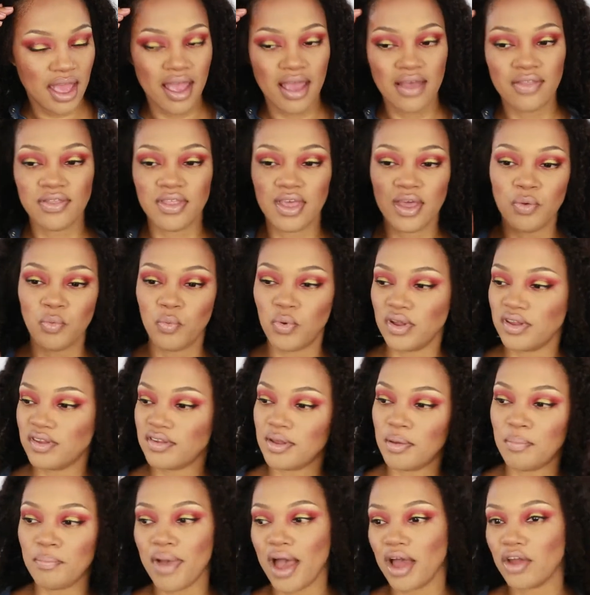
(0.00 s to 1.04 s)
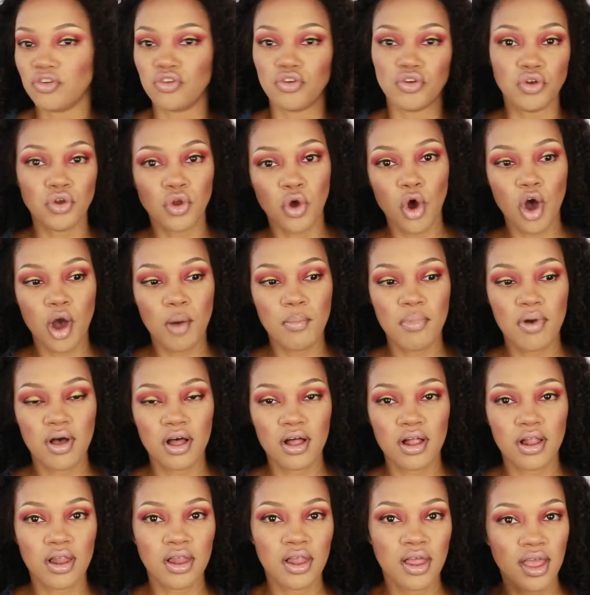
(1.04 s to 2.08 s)
and then once I'm back to
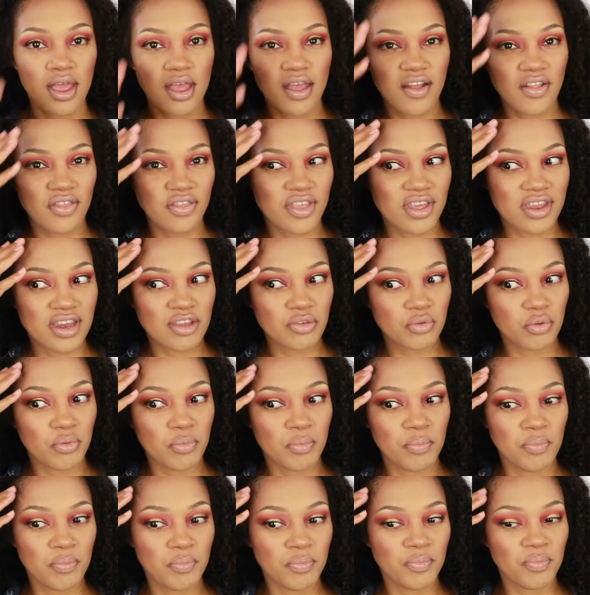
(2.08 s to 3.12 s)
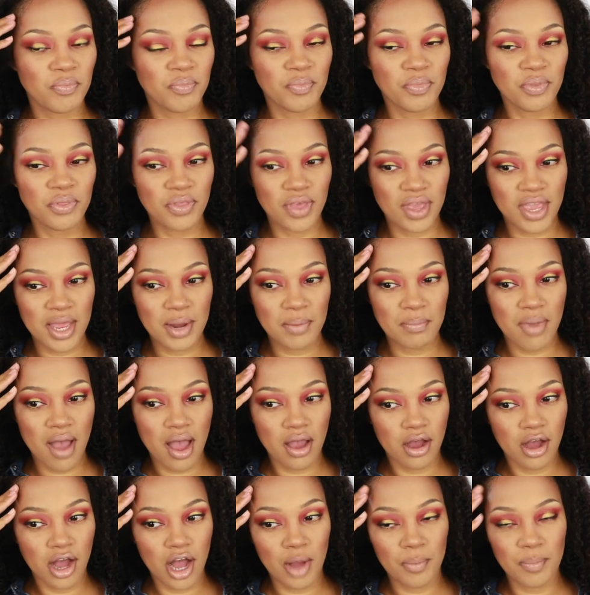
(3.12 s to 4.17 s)
normal, then this will thicken
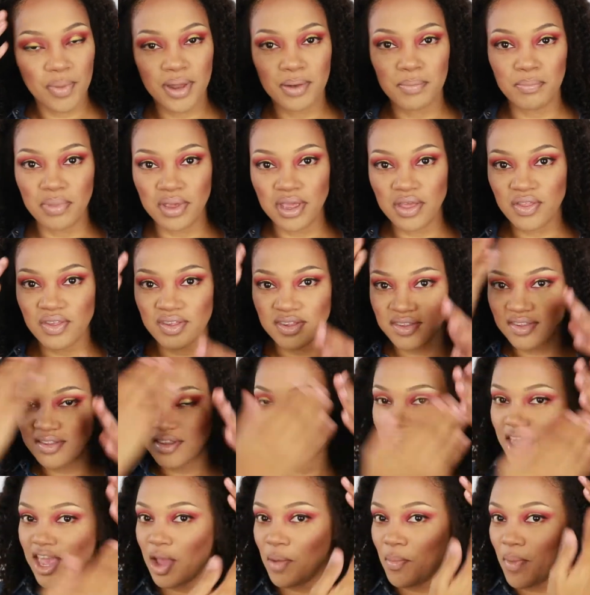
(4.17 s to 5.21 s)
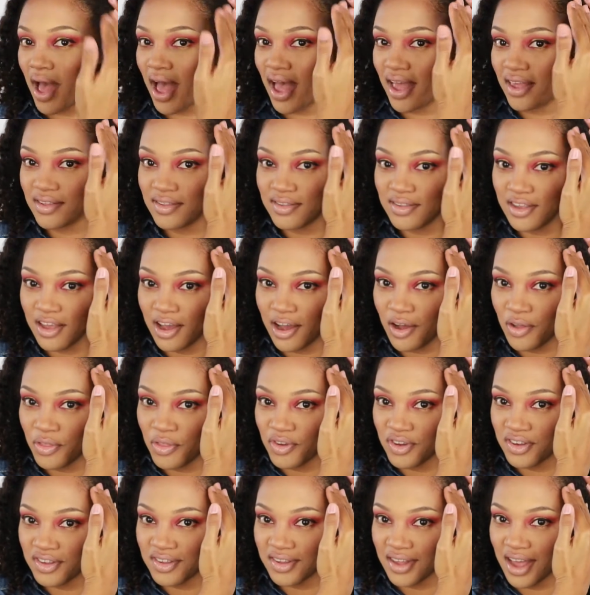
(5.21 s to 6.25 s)
back up and be the same as the
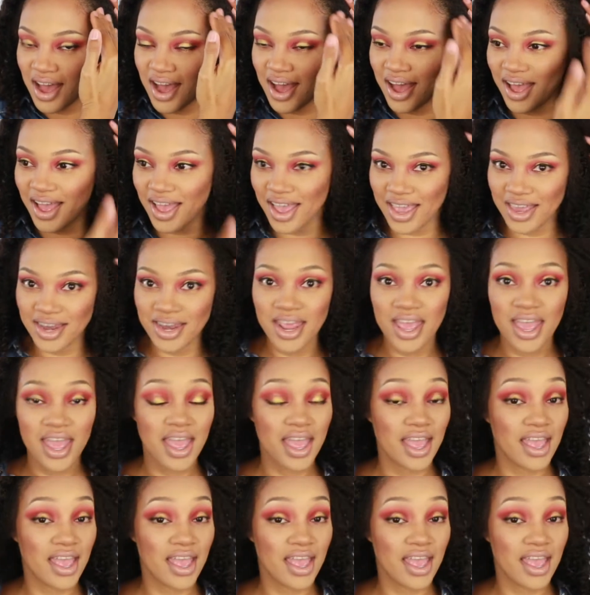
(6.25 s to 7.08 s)
other side.